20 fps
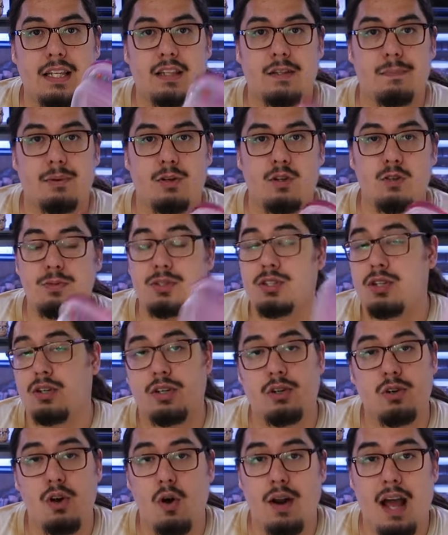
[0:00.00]
eat the poop, so
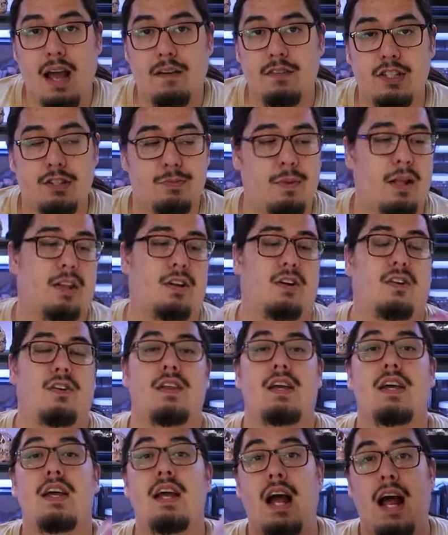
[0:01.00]
you don't have a smell at
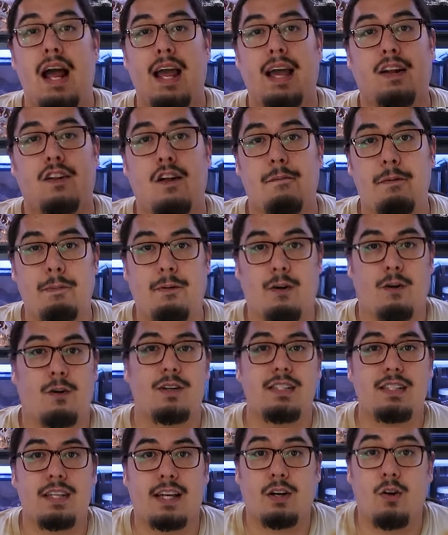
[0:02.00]
all. And a lot of people are
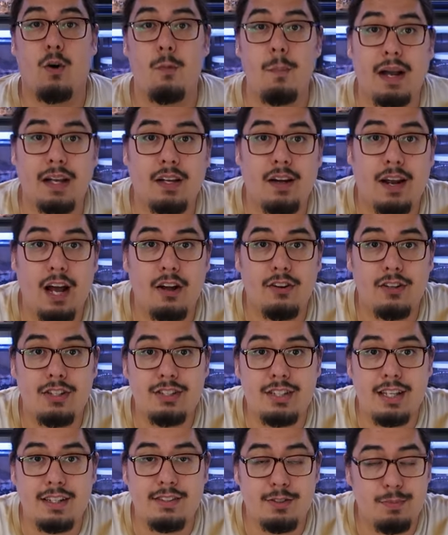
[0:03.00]
always like, oh my God, how do you
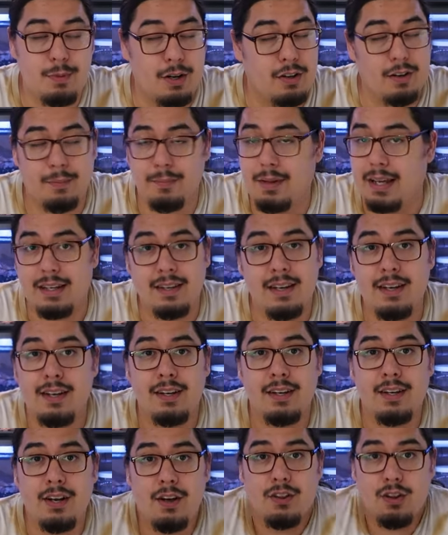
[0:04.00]
stand the smell? And I'm like,
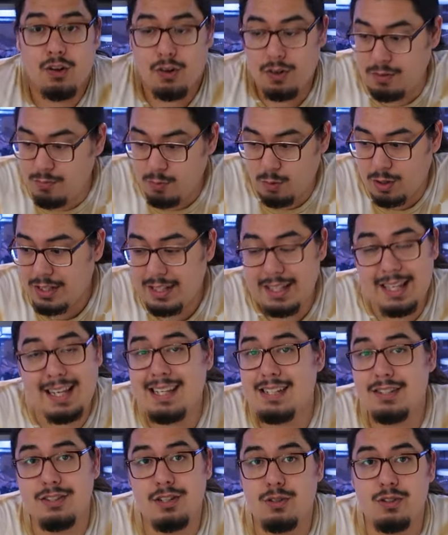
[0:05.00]
there really
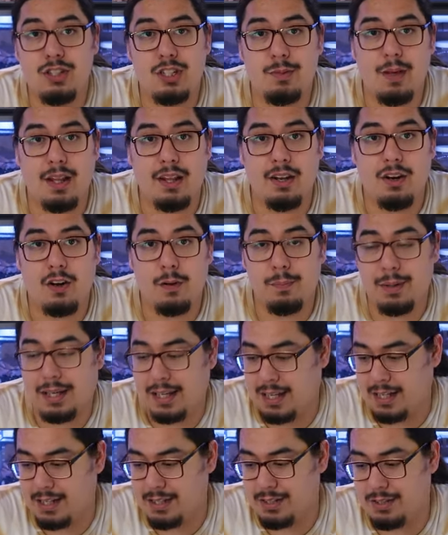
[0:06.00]
is no smell at all
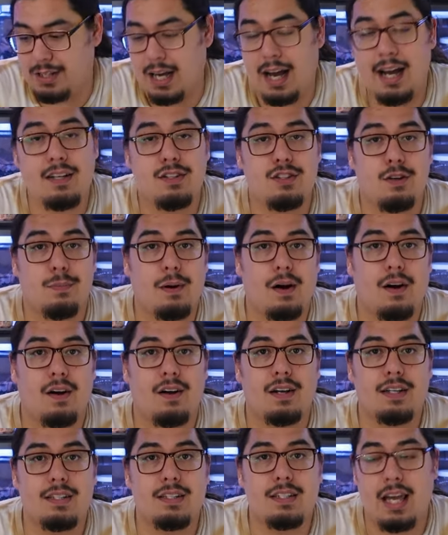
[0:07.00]
because the
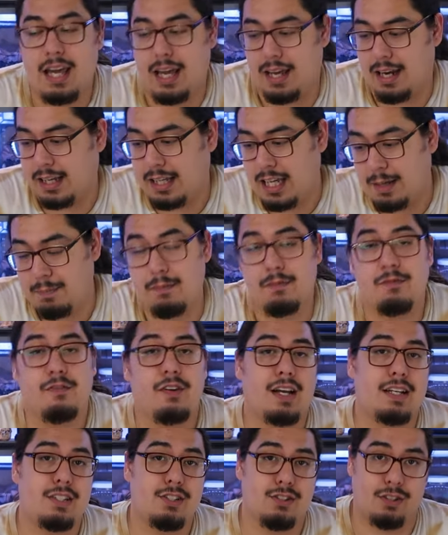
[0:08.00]
isopods, and I keep them
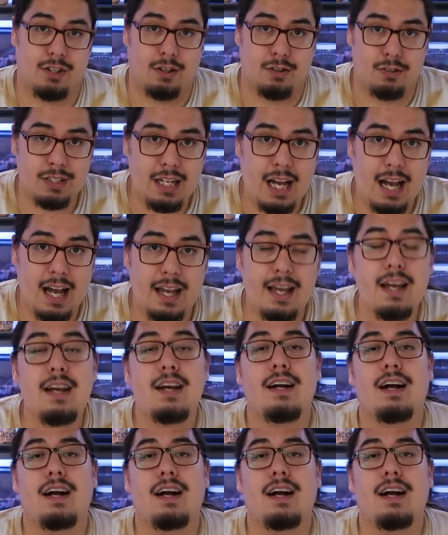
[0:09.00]
fed so they don't die,